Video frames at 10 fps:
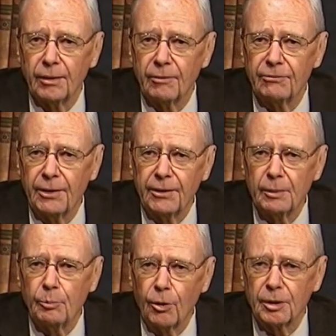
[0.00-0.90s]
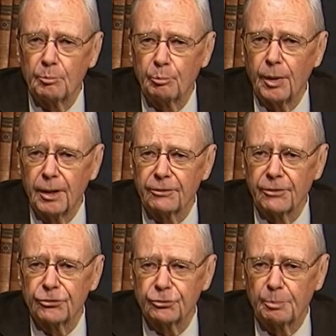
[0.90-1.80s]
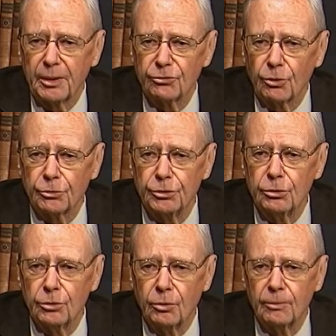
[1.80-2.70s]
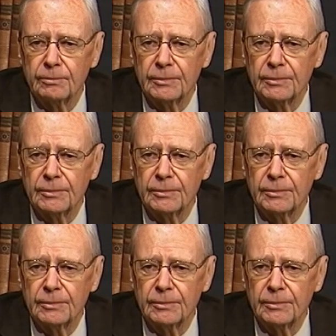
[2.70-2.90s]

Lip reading: A very important part of the special you.